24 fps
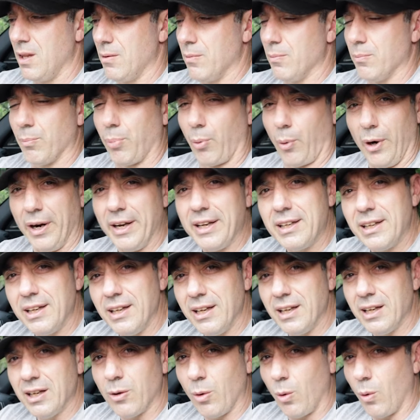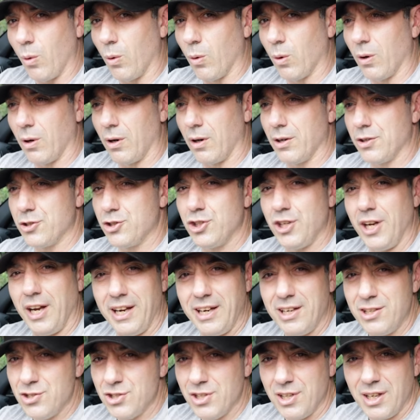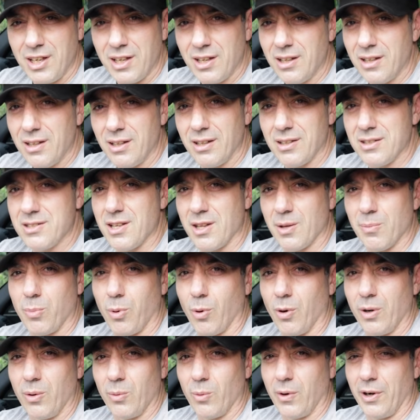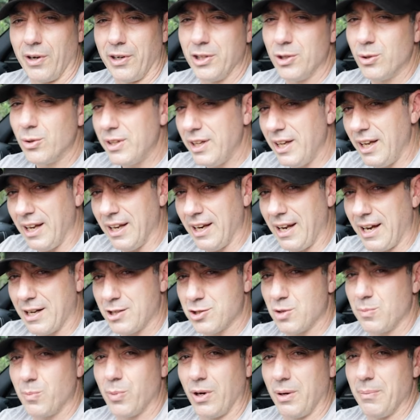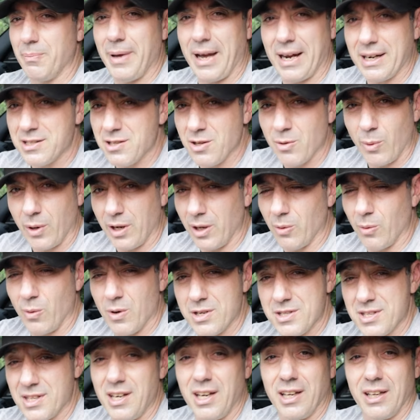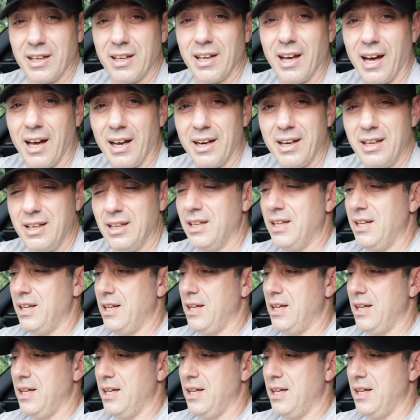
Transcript: breaking or changing to the point where you can't actually put it back to the way it was the day you got it.